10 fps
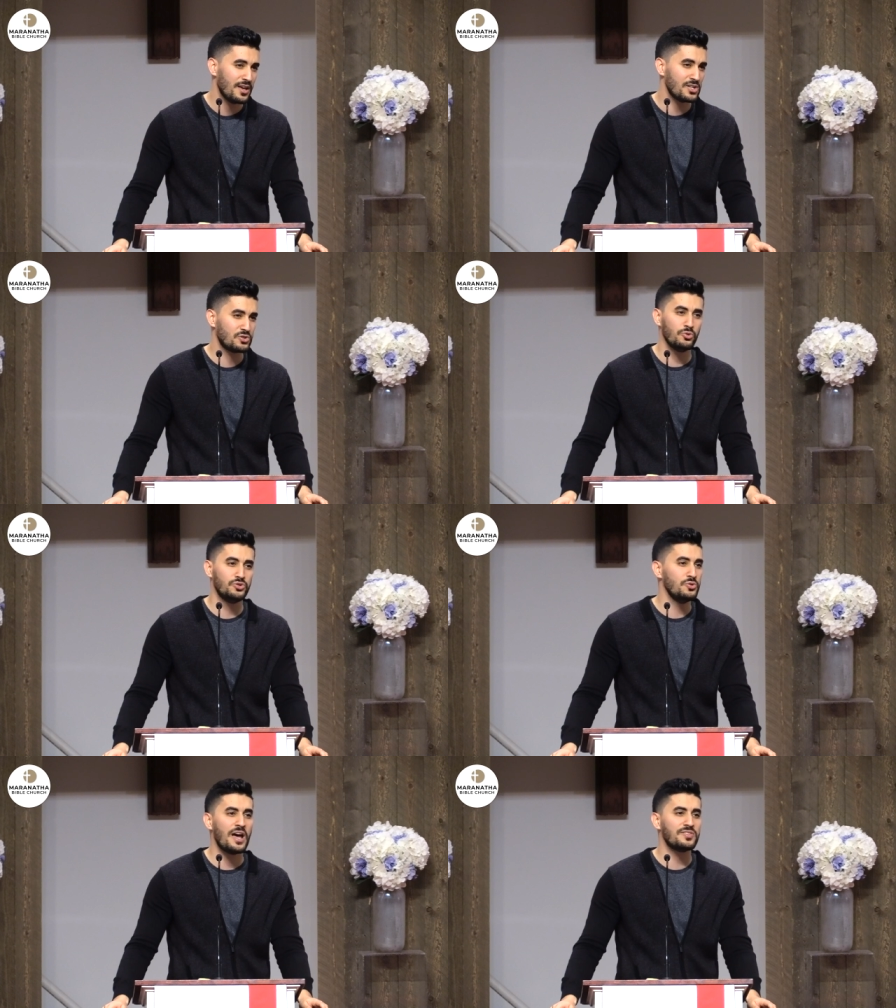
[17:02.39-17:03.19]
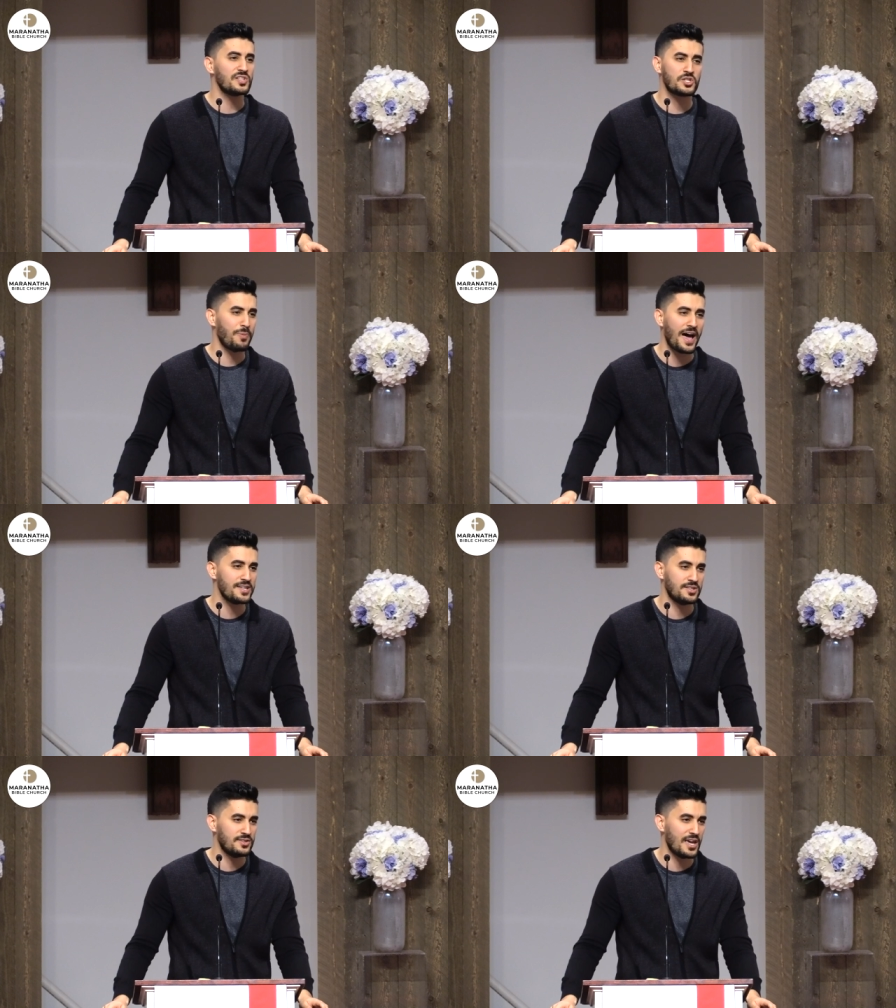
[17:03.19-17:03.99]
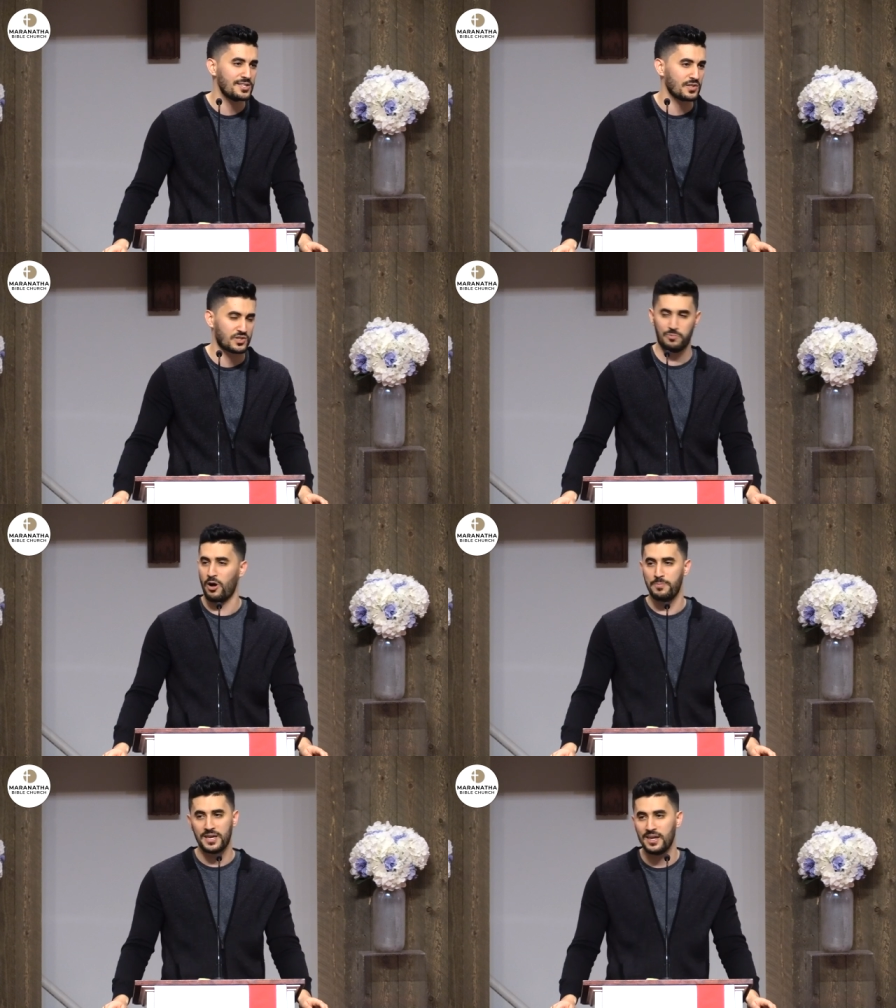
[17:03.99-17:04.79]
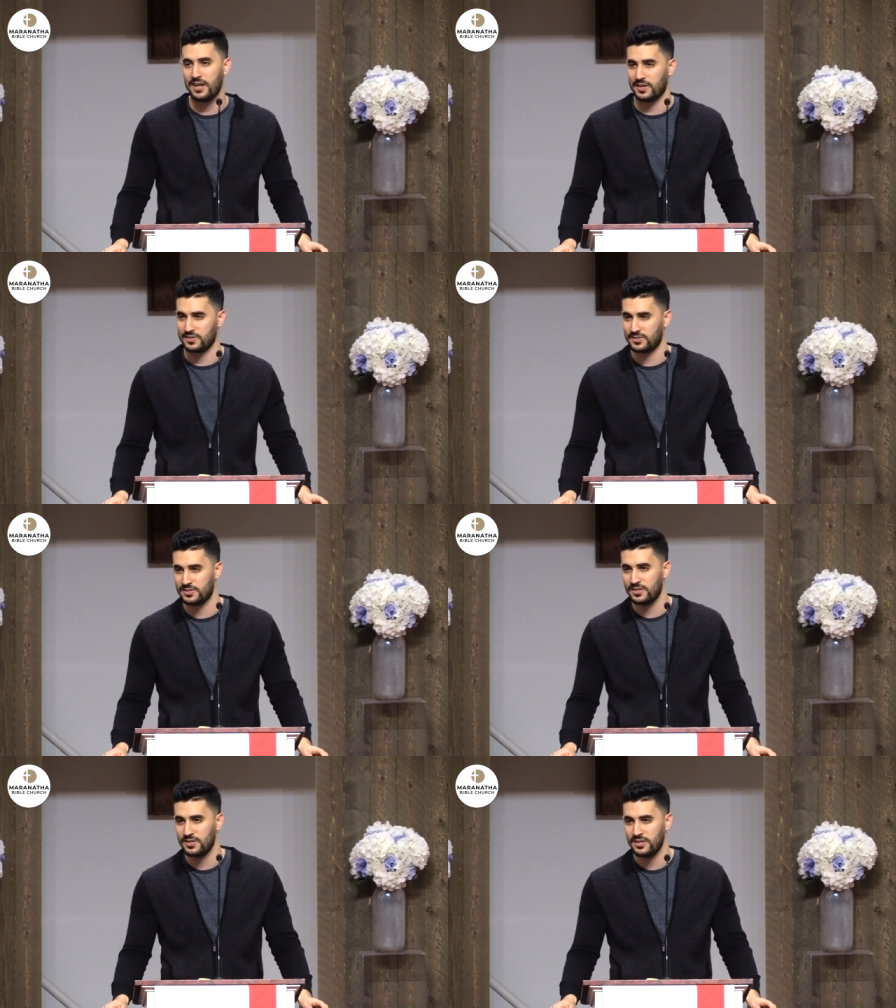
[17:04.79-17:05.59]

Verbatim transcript: And so do not despise the days of small beginnings.